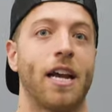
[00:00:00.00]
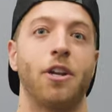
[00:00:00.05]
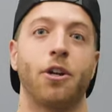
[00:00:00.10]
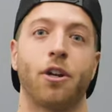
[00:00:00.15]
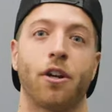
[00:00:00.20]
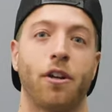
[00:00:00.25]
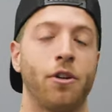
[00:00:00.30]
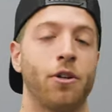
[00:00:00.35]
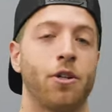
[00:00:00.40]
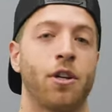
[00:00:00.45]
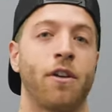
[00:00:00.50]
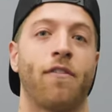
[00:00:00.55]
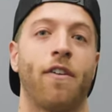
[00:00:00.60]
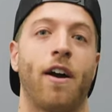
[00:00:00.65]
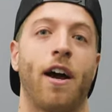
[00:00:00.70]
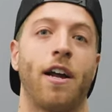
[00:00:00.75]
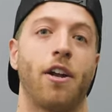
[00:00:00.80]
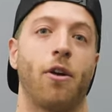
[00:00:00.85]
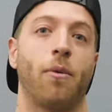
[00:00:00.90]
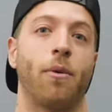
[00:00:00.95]
and you can usually
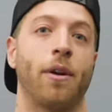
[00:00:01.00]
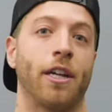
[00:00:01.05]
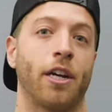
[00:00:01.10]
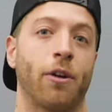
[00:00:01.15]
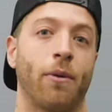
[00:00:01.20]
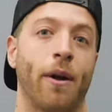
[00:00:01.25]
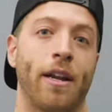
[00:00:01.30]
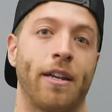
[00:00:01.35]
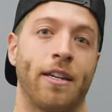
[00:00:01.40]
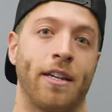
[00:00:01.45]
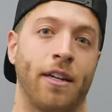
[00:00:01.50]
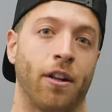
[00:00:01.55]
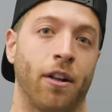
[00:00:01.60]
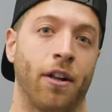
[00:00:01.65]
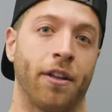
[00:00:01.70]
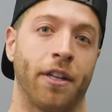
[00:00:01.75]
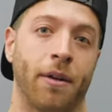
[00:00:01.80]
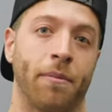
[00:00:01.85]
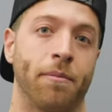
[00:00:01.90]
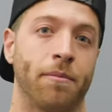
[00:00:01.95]
find a really great deal
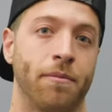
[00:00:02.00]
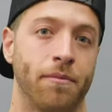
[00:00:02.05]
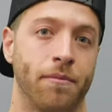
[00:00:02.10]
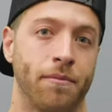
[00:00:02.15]
on them.